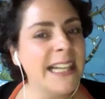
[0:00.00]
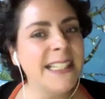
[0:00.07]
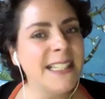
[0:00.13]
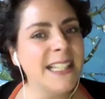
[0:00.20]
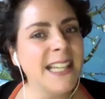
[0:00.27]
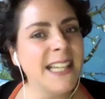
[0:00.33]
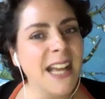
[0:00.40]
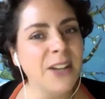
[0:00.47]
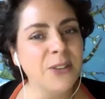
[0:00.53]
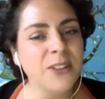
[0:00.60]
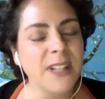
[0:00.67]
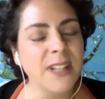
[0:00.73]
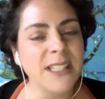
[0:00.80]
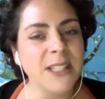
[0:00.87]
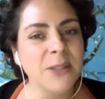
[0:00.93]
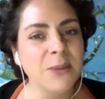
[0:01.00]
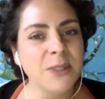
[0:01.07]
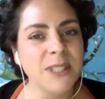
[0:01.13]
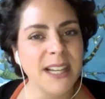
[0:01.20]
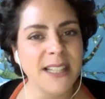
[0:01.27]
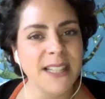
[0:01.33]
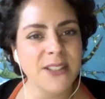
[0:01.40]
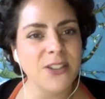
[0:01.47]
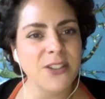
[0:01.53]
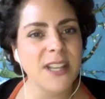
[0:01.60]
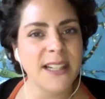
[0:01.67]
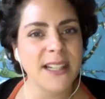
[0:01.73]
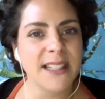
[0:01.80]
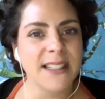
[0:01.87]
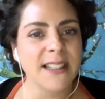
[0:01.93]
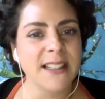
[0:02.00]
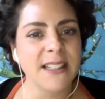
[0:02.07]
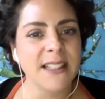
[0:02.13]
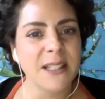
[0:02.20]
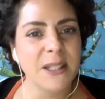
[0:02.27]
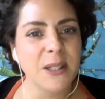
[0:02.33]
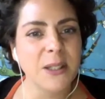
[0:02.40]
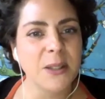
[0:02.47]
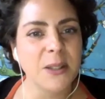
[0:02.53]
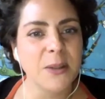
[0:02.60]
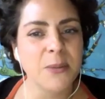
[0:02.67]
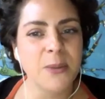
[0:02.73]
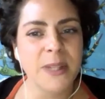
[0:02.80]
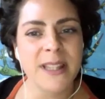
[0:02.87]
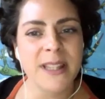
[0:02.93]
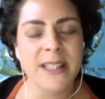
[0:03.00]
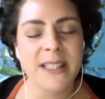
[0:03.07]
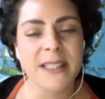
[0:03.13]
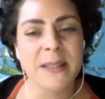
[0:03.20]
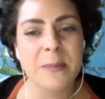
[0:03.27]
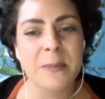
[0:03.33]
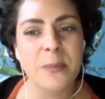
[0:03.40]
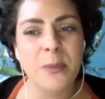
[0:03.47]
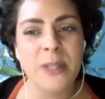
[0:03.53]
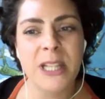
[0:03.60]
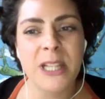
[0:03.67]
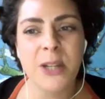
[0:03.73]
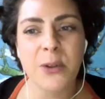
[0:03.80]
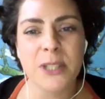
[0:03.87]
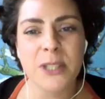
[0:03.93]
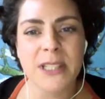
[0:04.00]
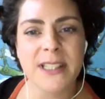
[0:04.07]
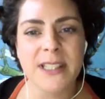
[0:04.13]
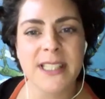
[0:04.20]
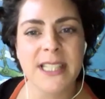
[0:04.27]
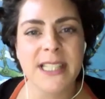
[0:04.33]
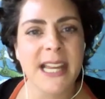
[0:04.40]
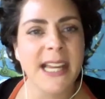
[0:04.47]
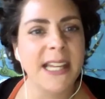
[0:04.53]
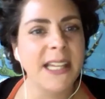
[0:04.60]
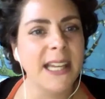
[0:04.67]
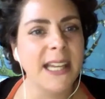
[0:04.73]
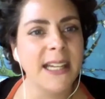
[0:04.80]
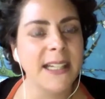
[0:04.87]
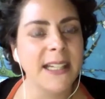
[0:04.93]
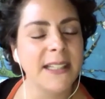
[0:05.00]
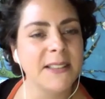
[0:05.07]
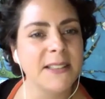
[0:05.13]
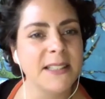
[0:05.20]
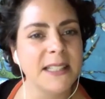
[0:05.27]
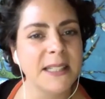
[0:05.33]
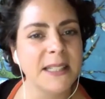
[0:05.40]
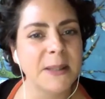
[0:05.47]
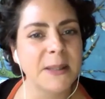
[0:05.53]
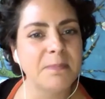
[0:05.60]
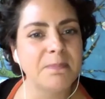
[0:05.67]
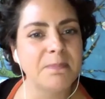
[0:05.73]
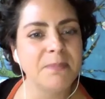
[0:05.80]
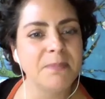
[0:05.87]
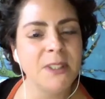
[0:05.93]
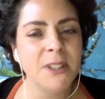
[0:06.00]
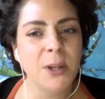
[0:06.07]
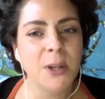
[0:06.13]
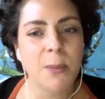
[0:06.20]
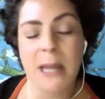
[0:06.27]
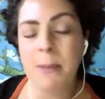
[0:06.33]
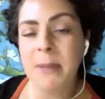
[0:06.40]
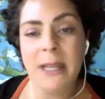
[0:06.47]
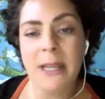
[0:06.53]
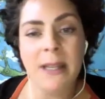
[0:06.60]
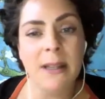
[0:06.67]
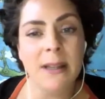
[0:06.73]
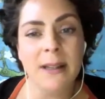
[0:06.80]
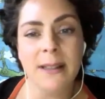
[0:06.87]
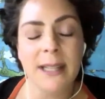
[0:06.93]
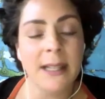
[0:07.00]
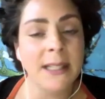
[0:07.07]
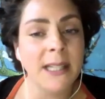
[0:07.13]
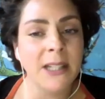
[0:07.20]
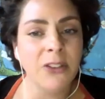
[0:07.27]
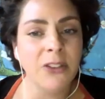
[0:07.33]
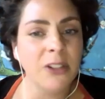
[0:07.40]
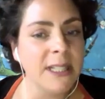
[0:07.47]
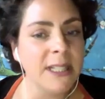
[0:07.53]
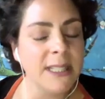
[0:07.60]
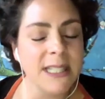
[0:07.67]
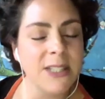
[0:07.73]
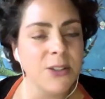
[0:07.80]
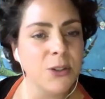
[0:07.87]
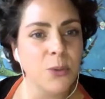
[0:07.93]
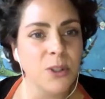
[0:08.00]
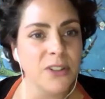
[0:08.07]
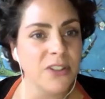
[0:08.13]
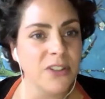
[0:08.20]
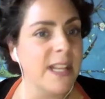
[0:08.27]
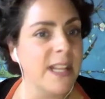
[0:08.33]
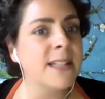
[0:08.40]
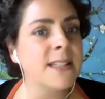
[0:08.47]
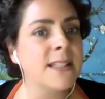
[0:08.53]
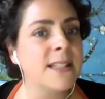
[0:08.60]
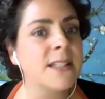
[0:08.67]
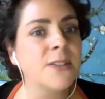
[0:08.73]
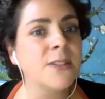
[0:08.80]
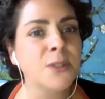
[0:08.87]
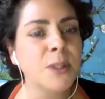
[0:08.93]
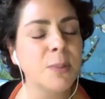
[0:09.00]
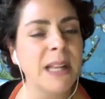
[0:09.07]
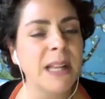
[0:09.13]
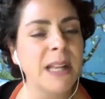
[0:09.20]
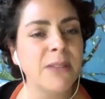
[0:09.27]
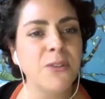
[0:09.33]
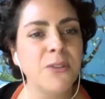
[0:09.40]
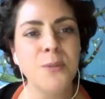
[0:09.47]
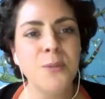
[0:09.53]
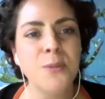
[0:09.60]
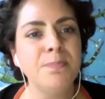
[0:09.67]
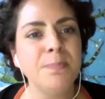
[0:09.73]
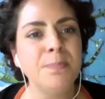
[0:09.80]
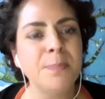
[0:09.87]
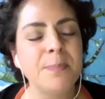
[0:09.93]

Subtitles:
Is there anything else that you would like to share with the audience today, and maybe an insight into what's next for the platform?